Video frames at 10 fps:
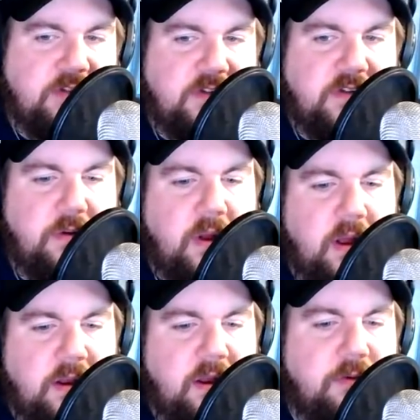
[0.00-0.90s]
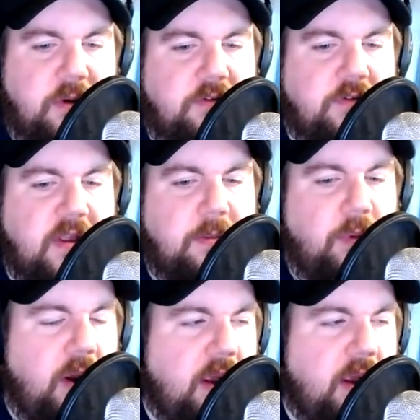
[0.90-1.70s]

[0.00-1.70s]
to another interesting point.